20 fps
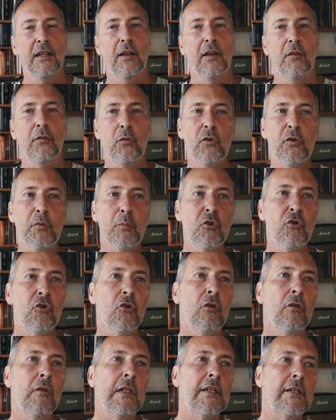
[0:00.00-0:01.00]
Force
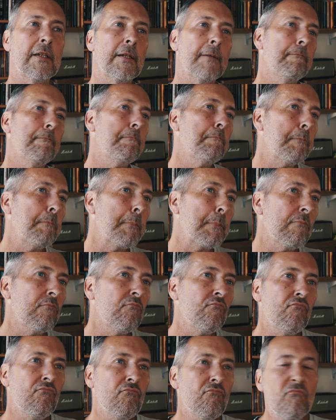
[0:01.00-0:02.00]
majeure is
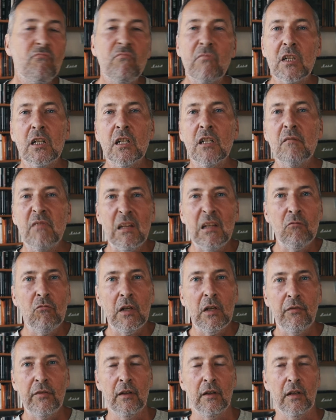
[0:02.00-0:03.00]
mm, didn't
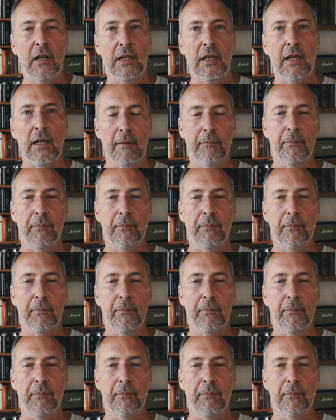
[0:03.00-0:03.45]
really feel like it.